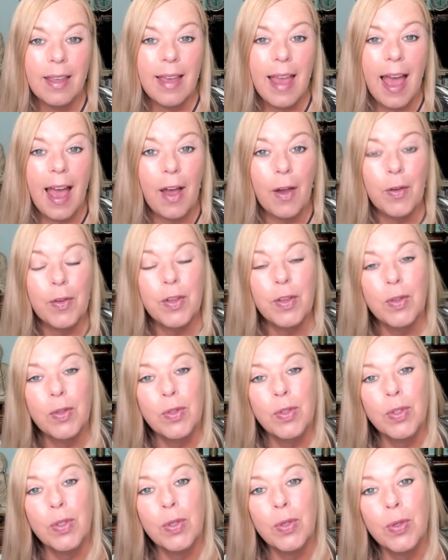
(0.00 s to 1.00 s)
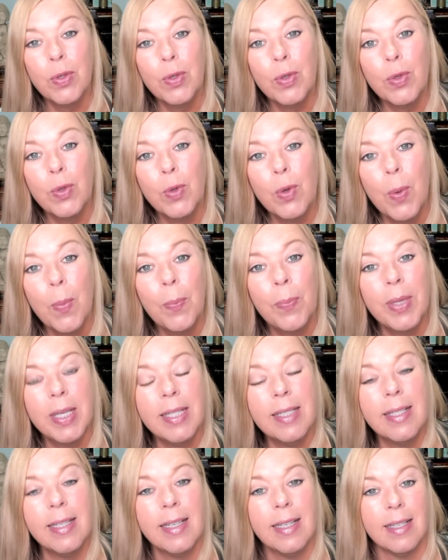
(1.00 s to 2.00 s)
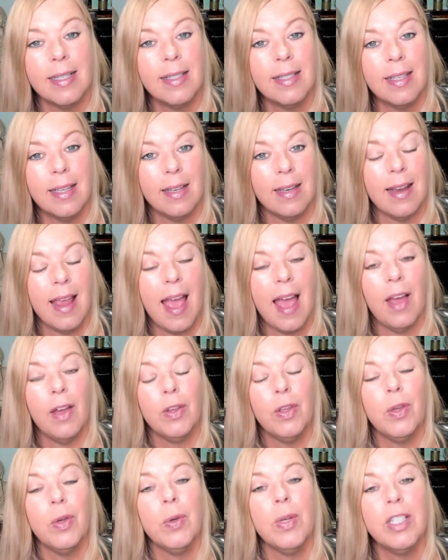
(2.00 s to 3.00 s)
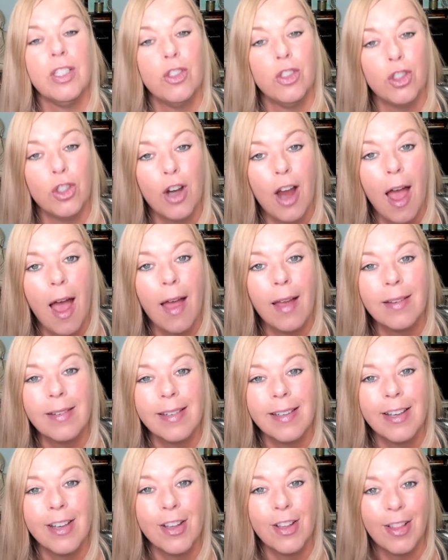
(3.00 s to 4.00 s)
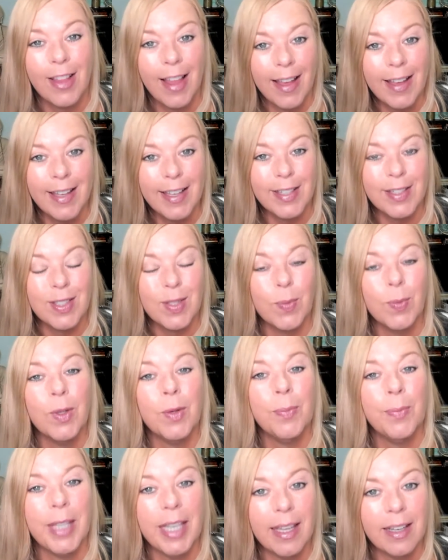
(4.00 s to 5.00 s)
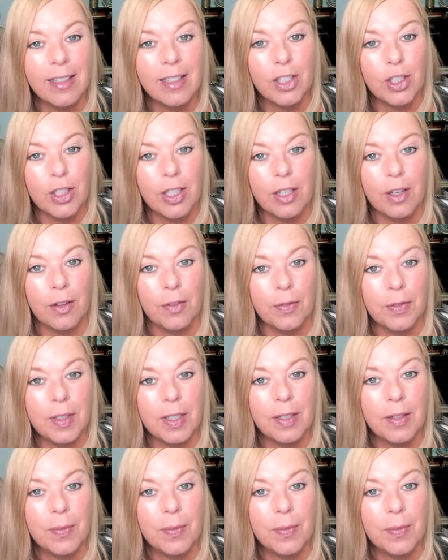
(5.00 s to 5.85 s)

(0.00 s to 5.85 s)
How you do business and how you attract clients will begin to shift,